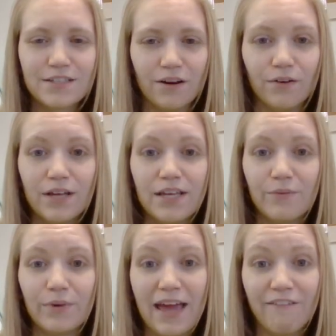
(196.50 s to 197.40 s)
So
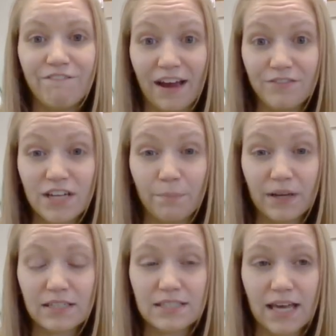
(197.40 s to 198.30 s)
we have 5
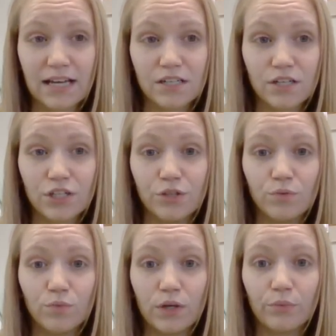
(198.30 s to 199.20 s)
topics that
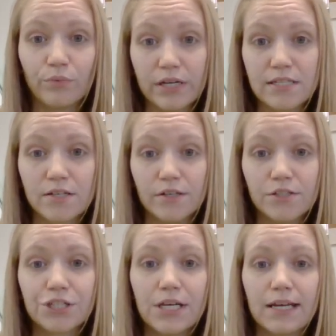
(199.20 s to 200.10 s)
you will
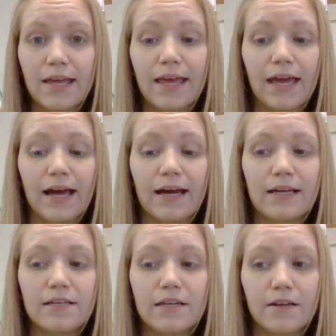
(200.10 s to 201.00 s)
research
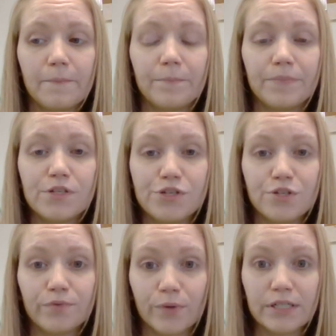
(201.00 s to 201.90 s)
and
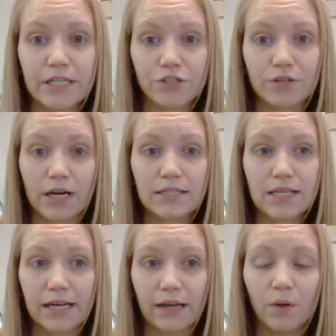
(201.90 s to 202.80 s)
do for
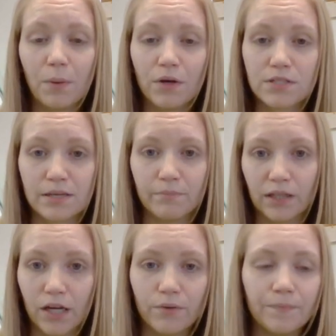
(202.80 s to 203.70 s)
districts, and I will post them
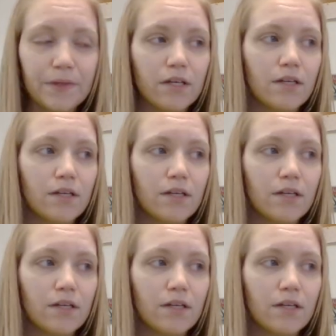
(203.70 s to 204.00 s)
below.